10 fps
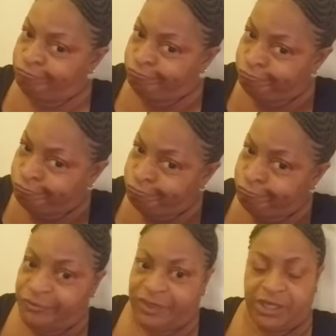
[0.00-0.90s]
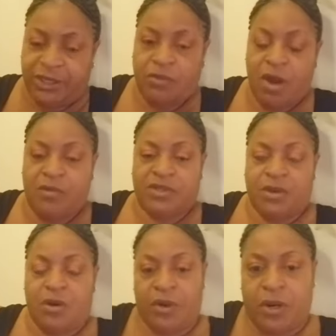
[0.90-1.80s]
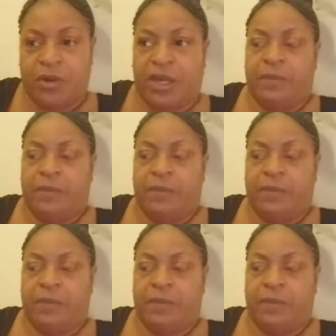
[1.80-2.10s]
Didn't know I was gonna go there.